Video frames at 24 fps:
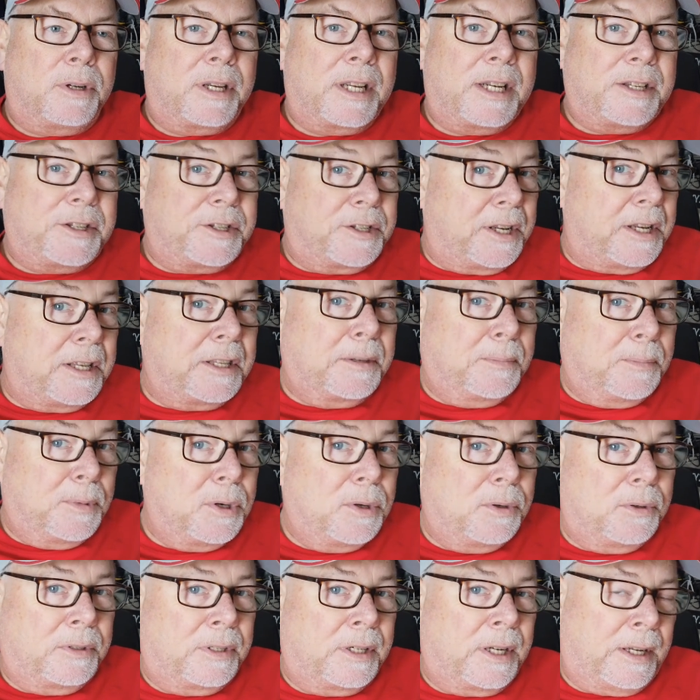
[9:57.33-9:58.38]
who can see the
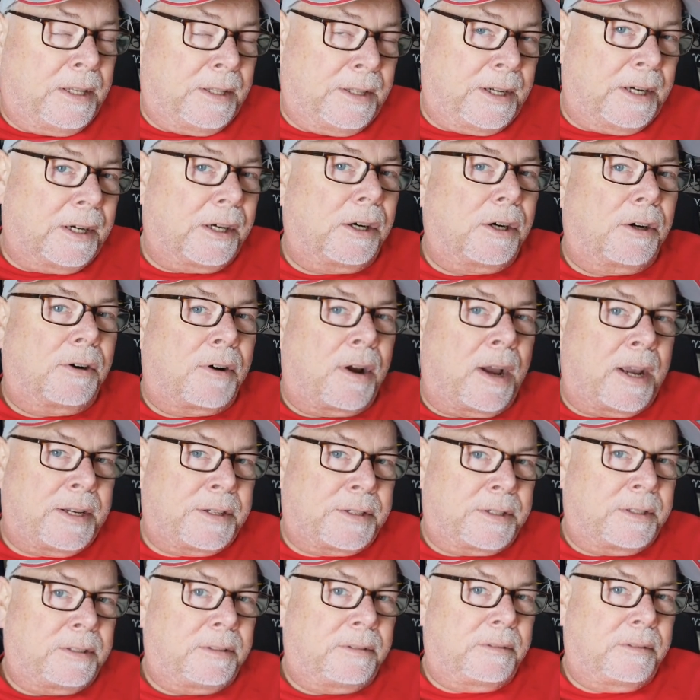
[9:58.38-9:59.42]
moon and their
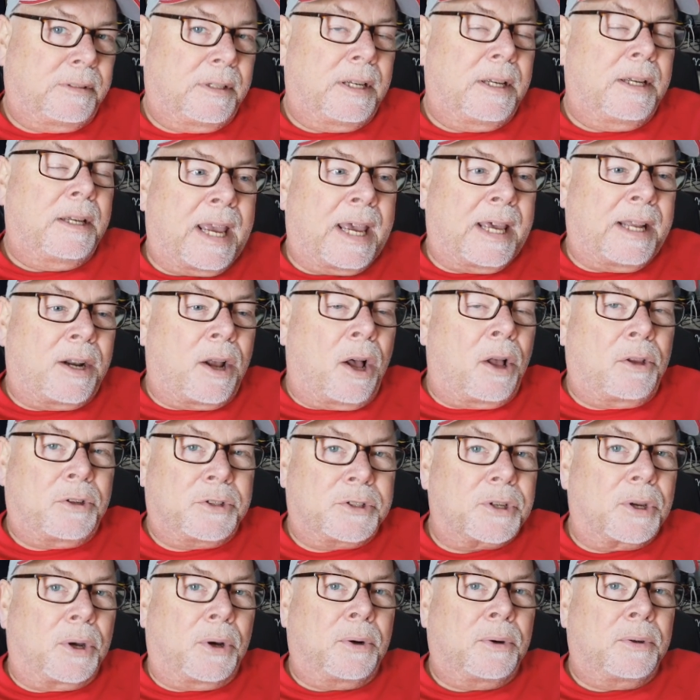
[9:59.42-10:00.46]
horizon can
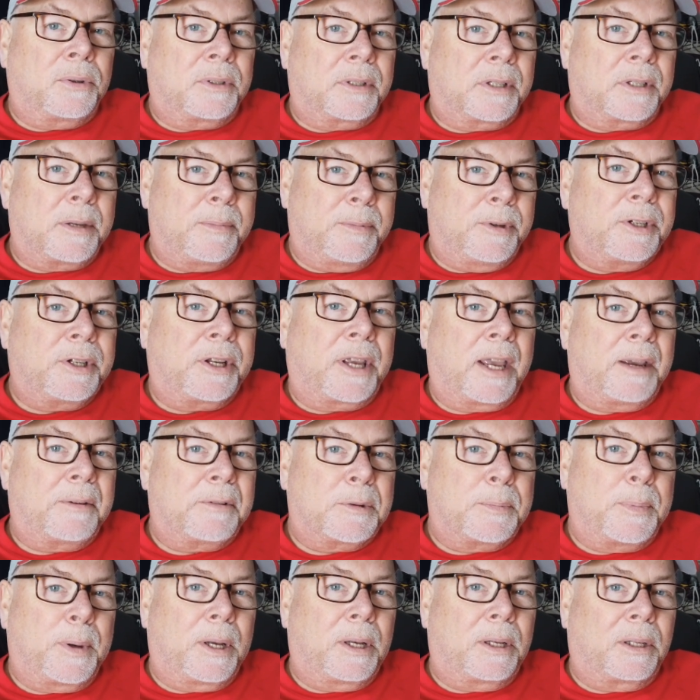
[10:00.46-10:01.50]
also communicate
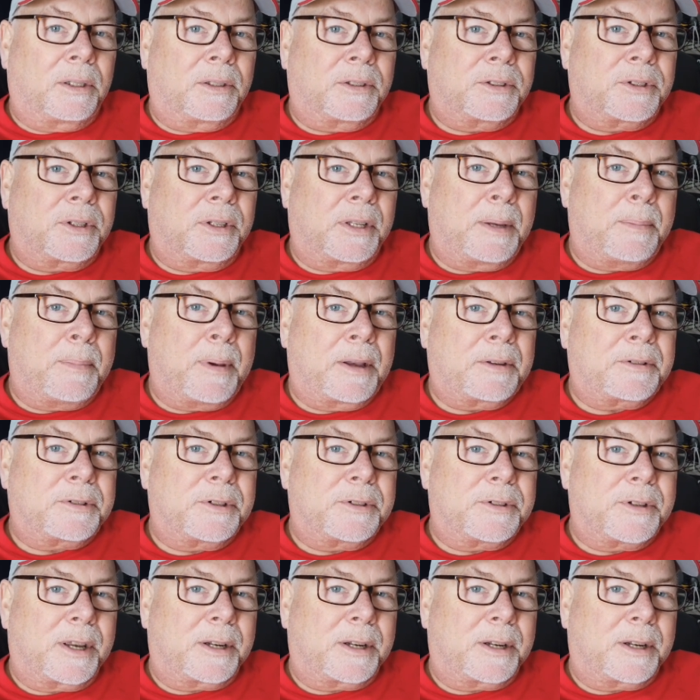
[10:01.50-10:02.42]
with Bill. So they bounce their